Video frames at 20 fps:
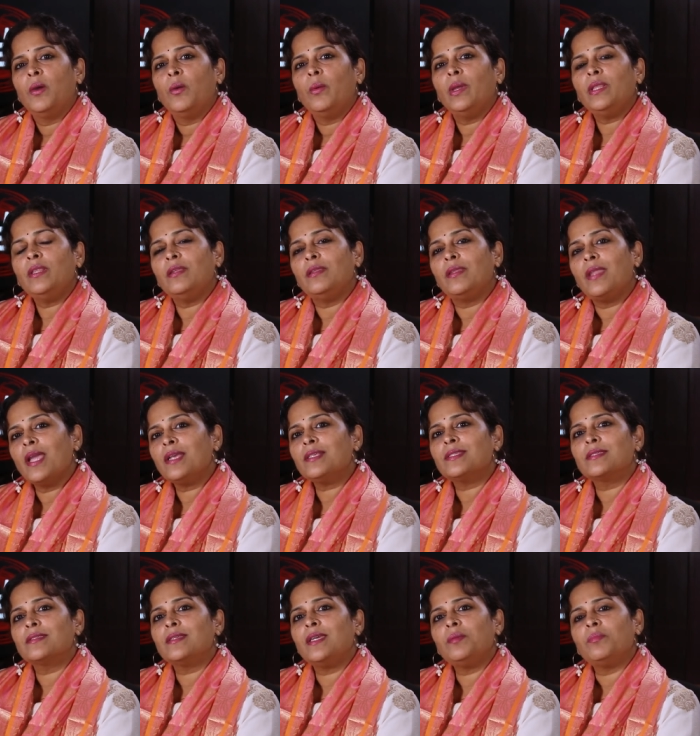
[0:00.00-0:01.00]
When the
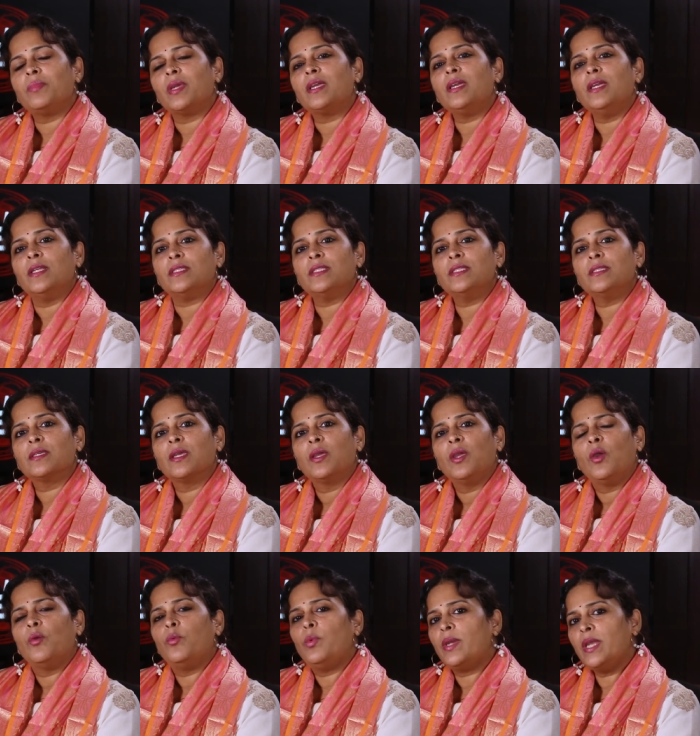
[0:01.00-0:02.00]
next scene begins,
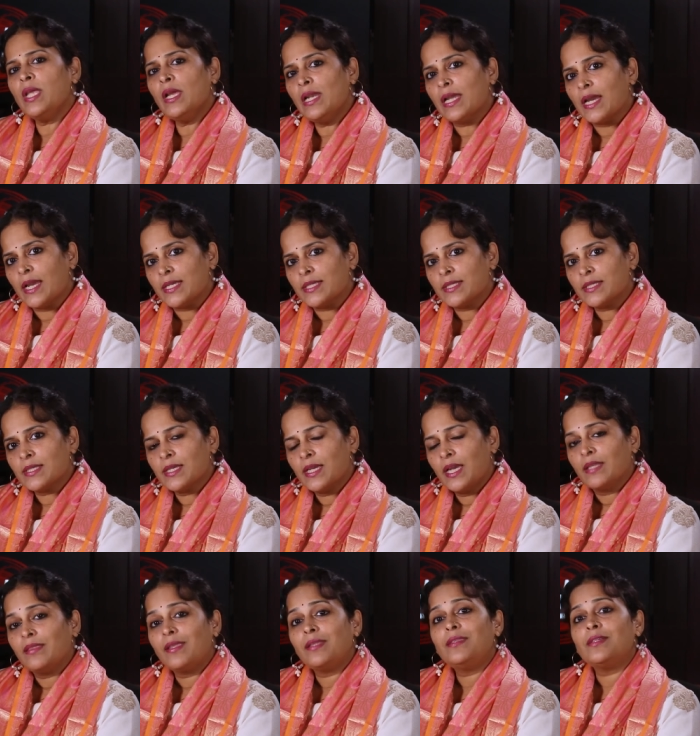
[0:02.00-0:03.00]
we realize
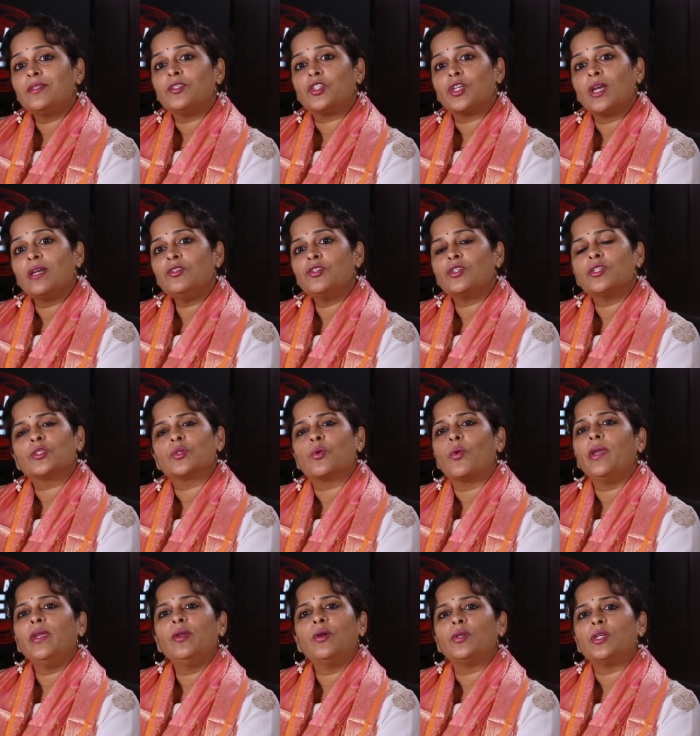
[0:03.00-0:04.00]
that the judge is
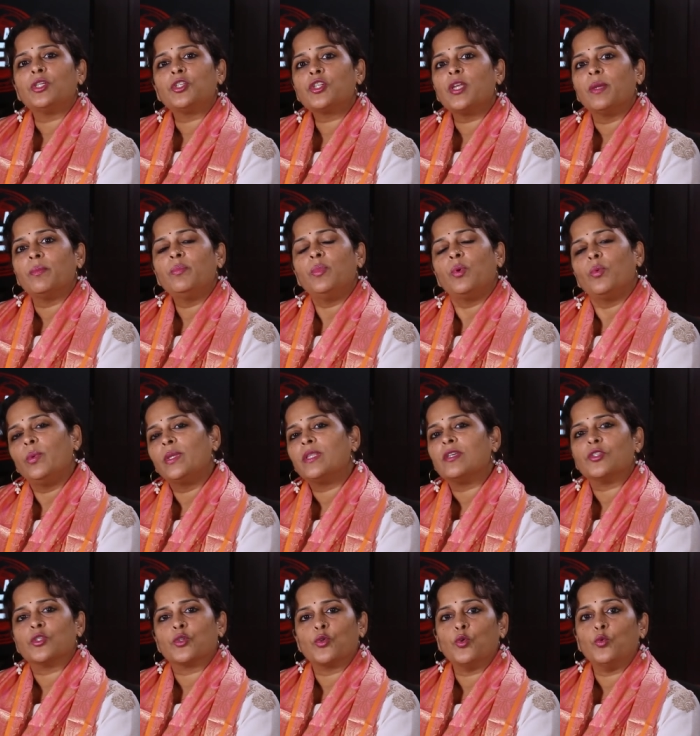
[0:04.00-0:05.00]
going on a trip with
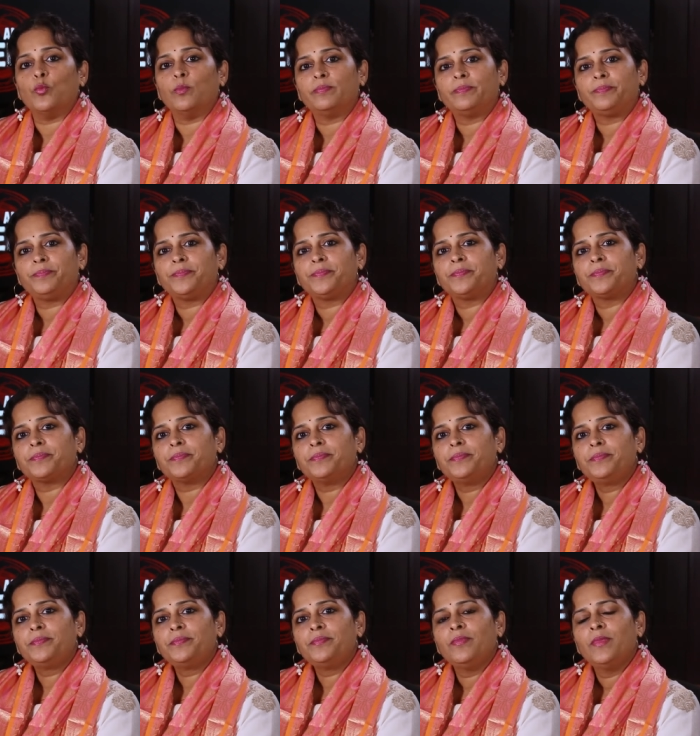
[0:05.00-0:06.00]
his group.
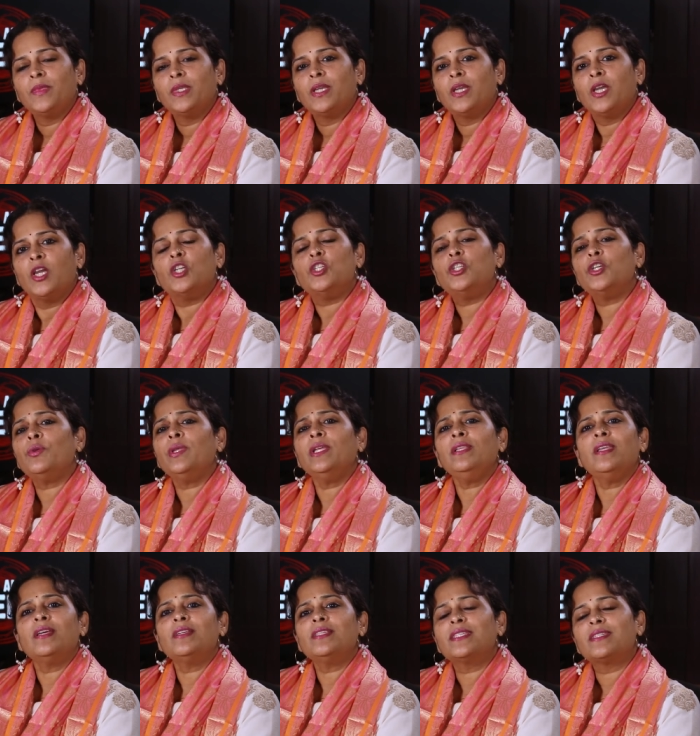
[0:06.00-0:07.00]
During
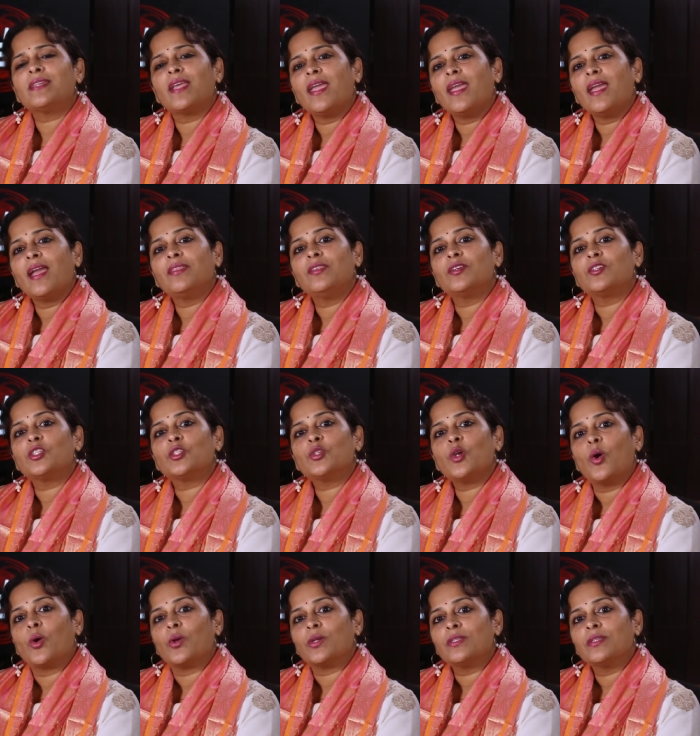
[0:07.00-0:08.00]
their stay at the
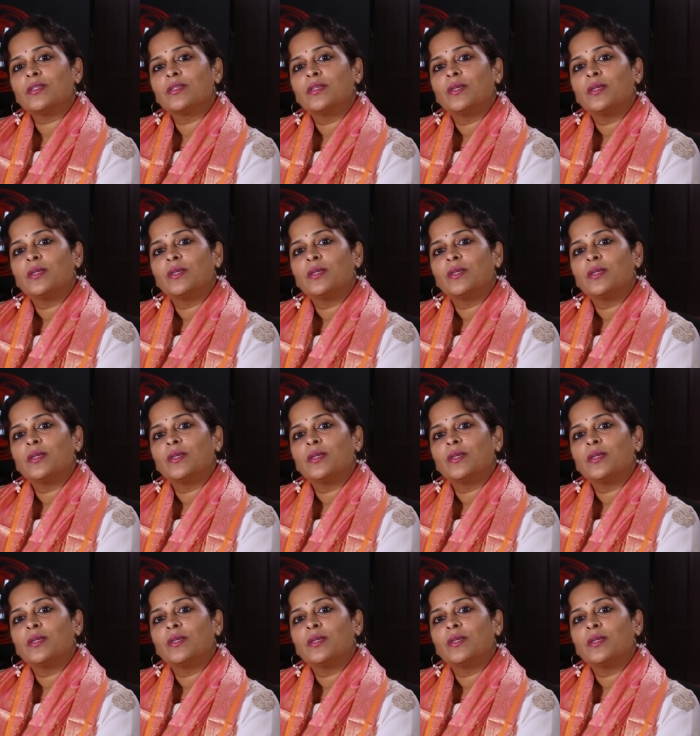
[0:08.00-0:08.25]
resort,